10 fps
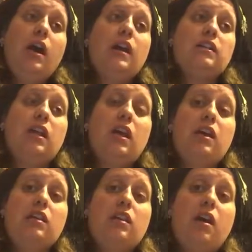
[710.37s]
and
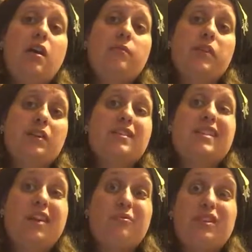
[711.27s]
then because
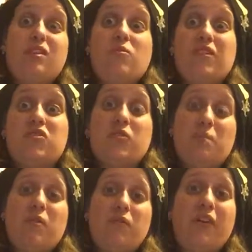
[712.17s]
I really don't want to
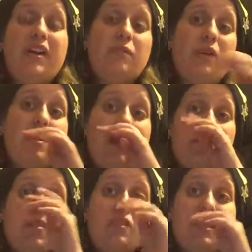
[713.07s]
trip over it while
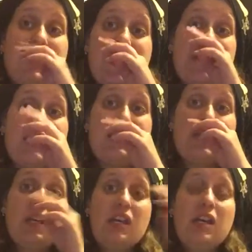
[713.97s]
I'm doing the dance